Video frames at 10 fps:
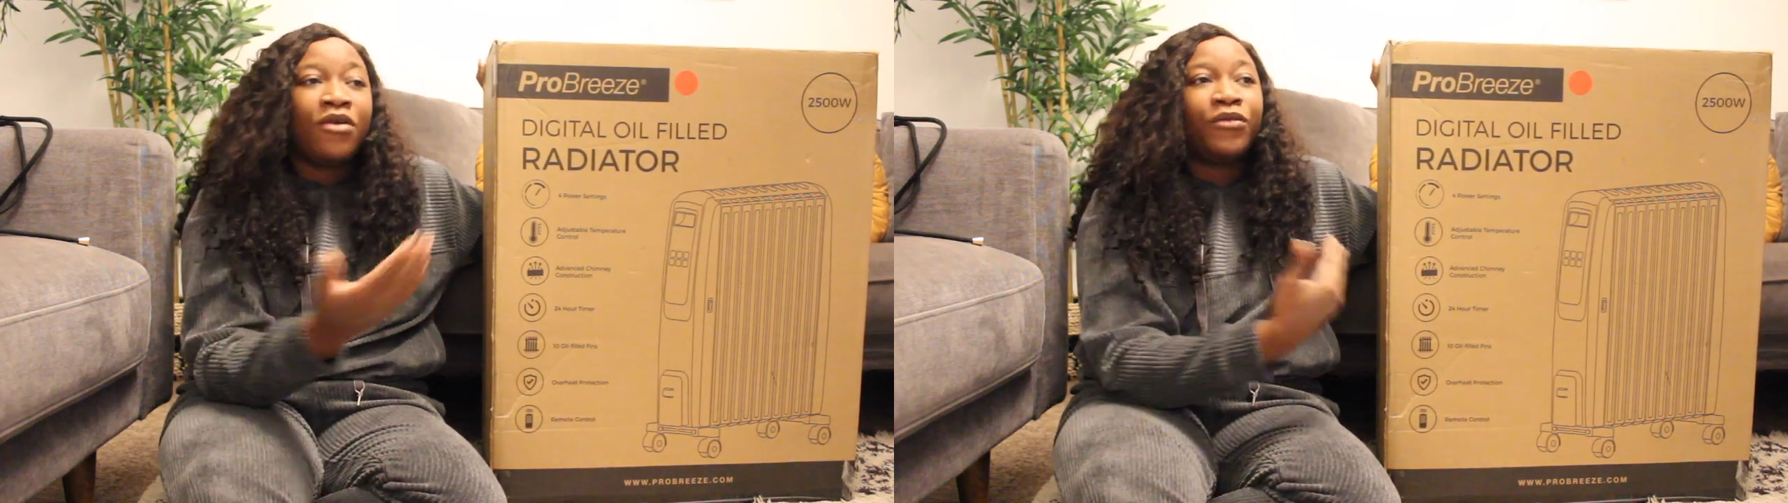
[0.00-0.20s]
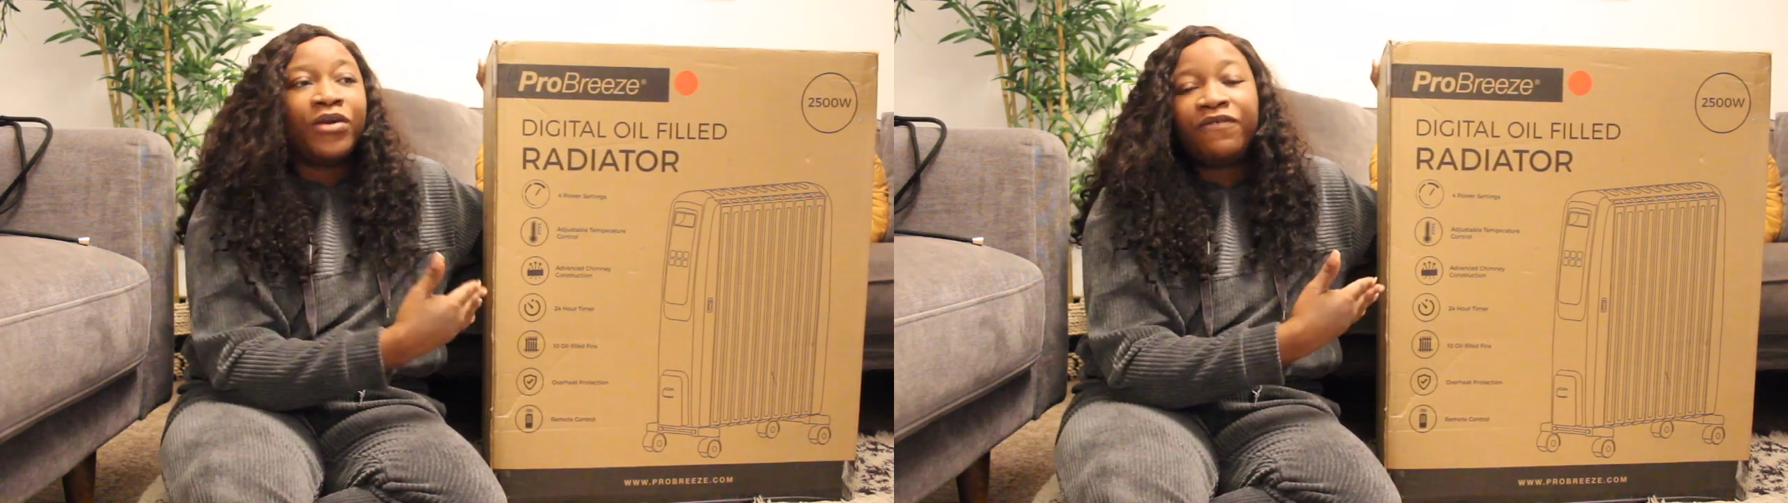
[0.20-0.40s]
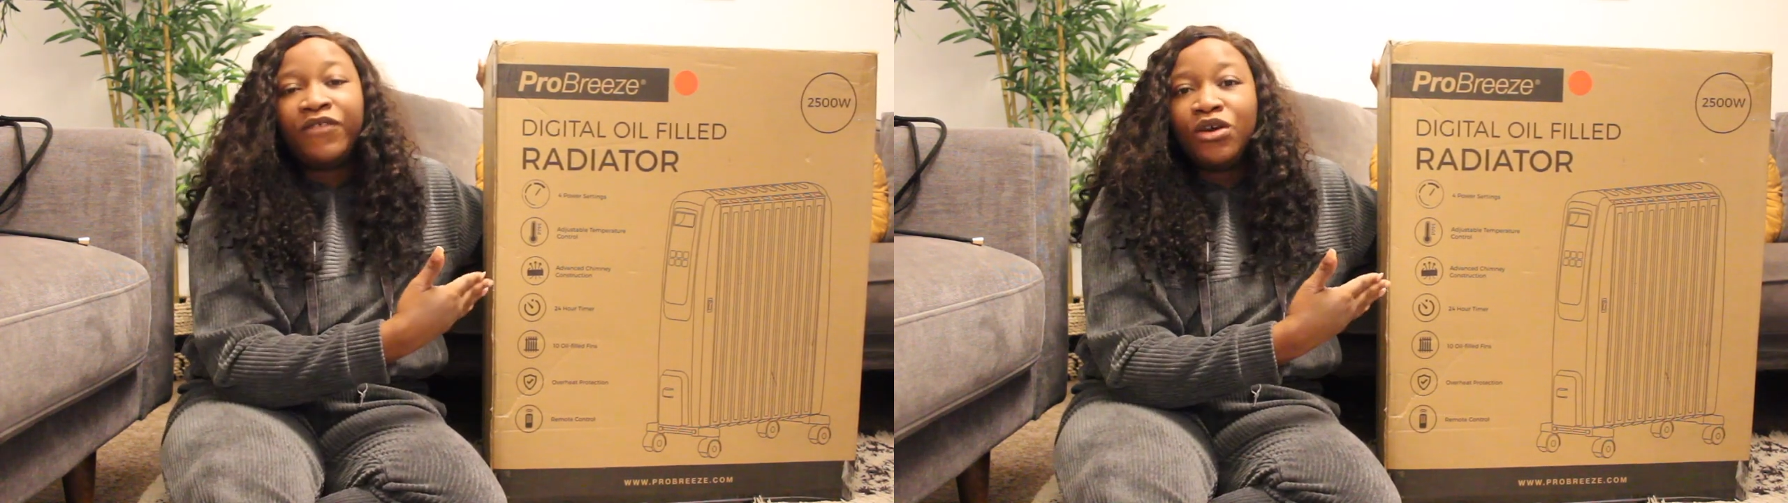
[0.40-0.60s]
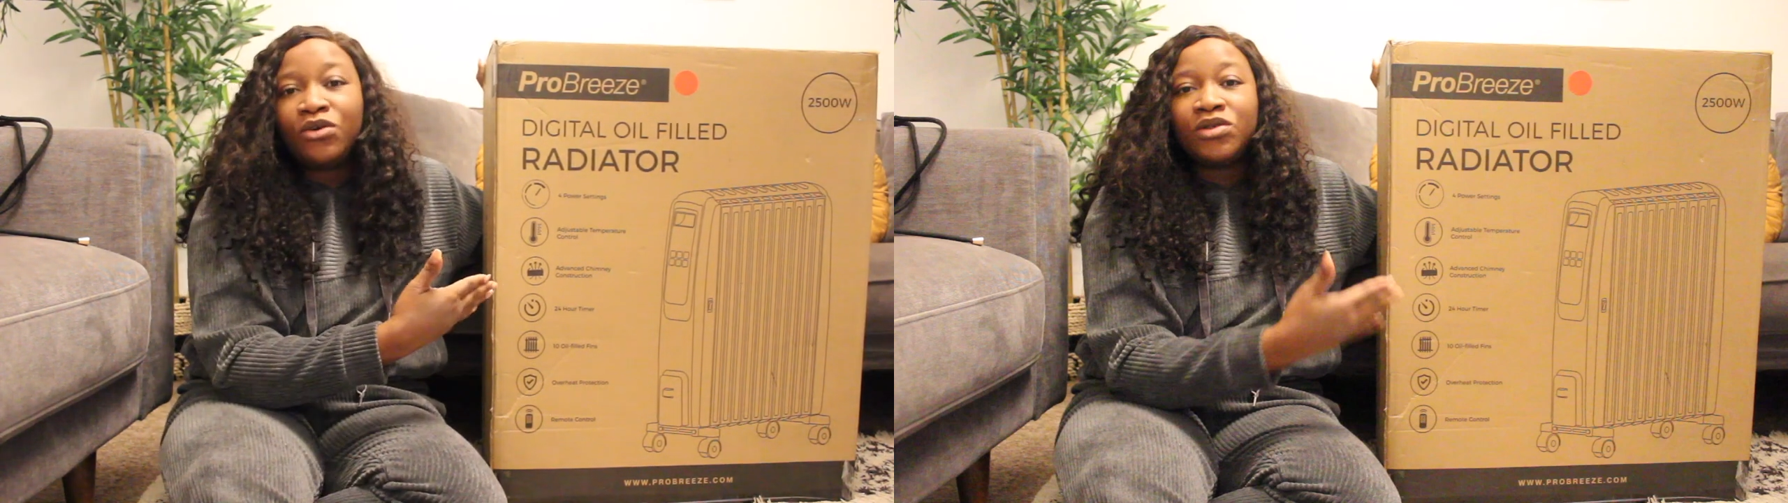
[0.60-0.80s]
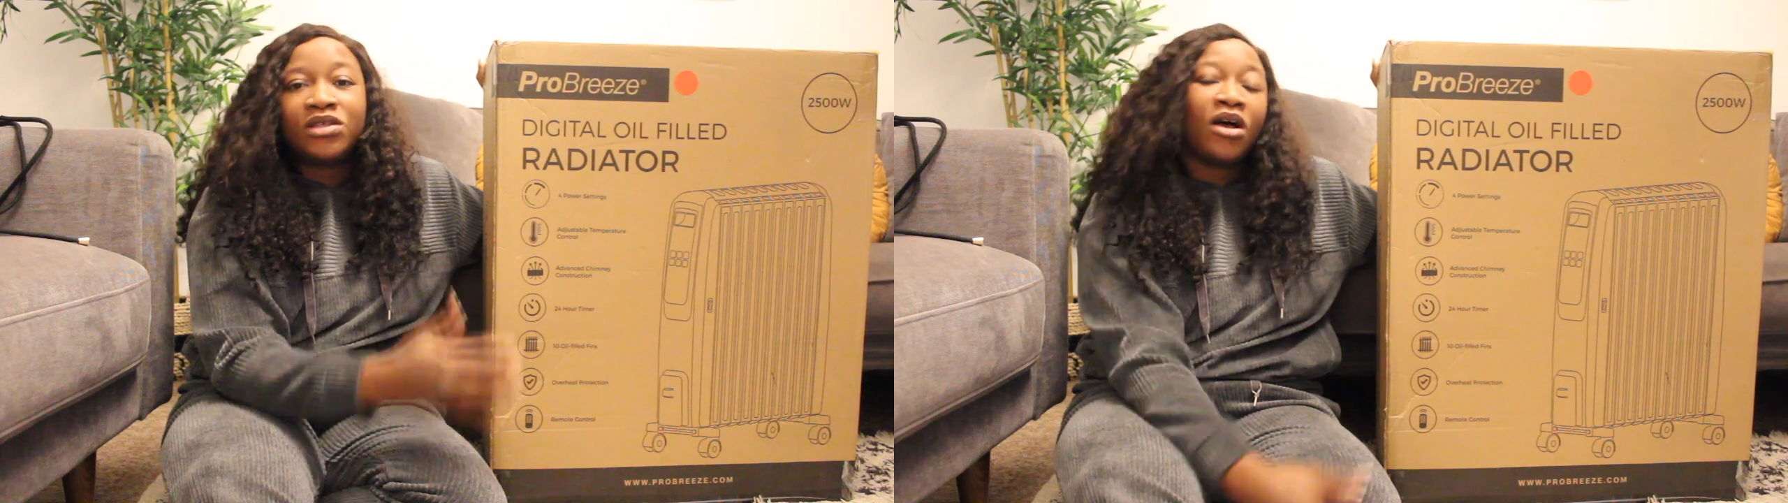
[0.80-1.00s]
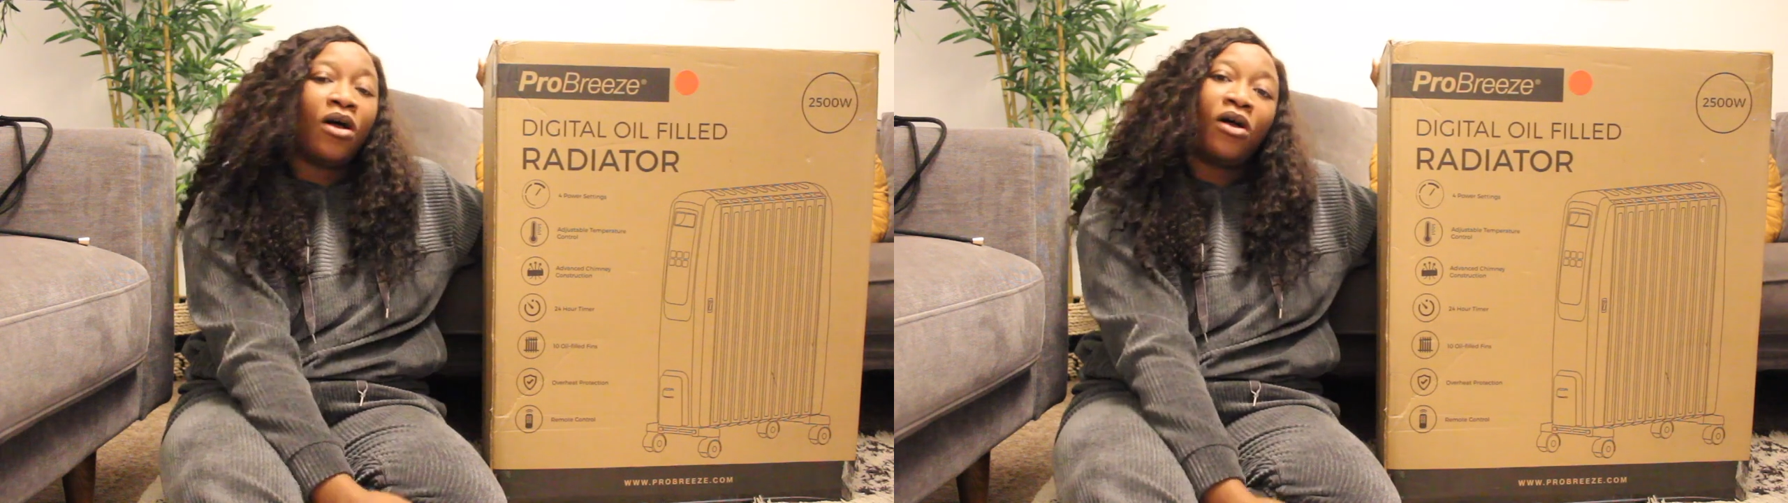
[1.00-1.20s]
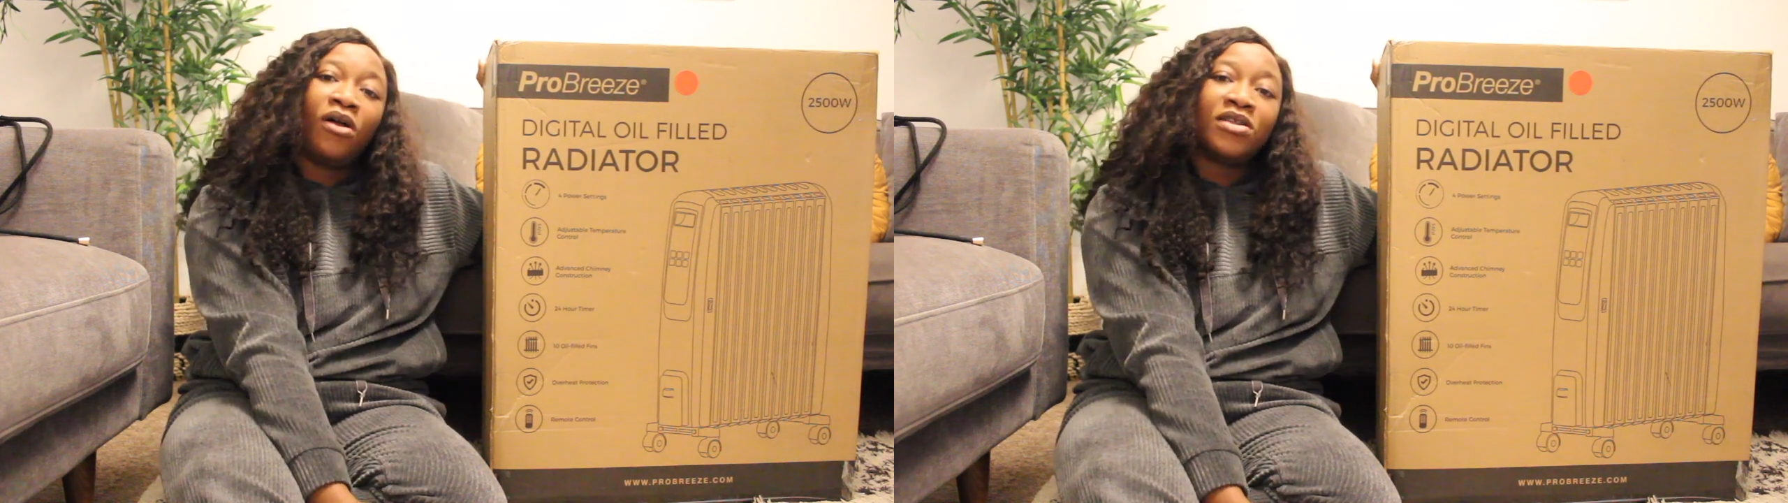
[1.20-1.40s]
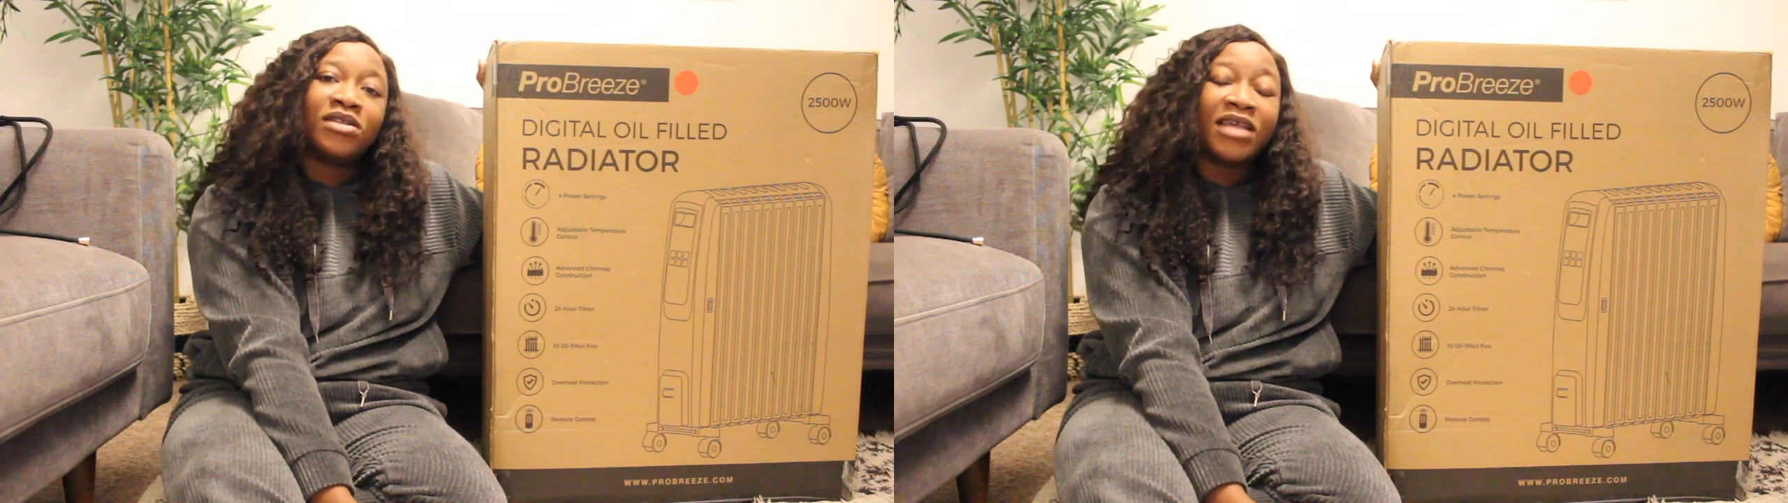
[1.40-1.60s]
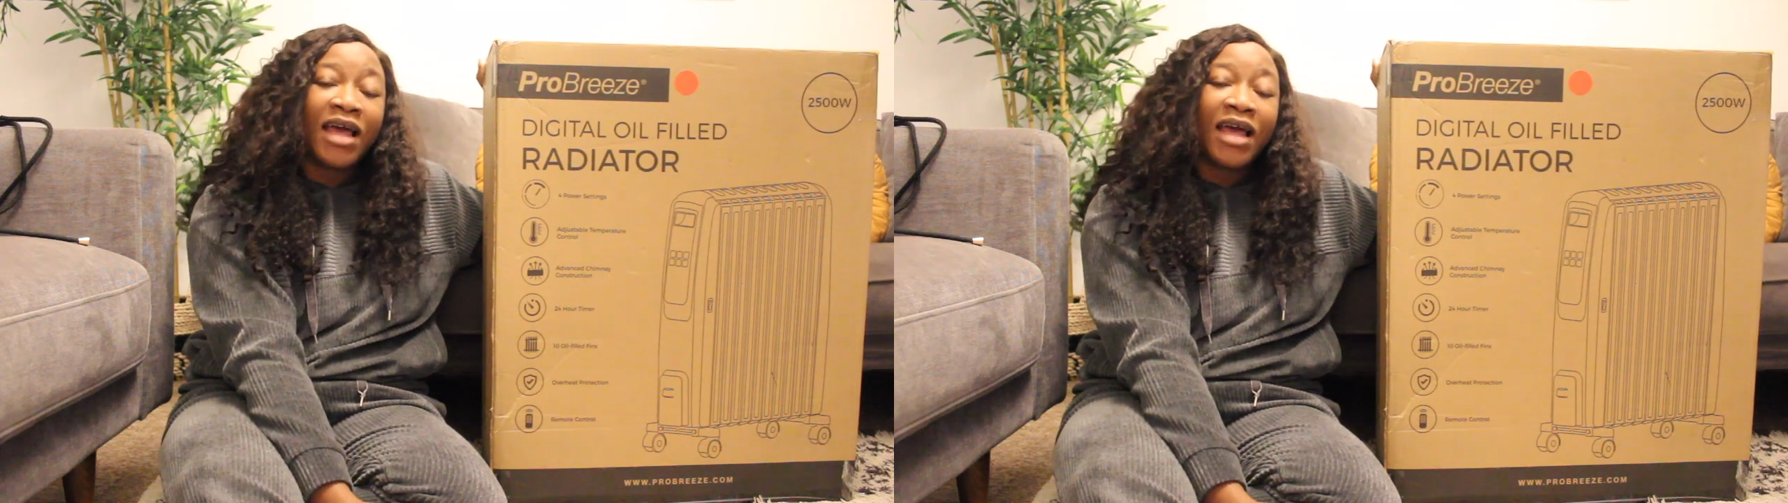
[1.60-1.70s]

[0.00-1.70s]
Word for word: reviews hauls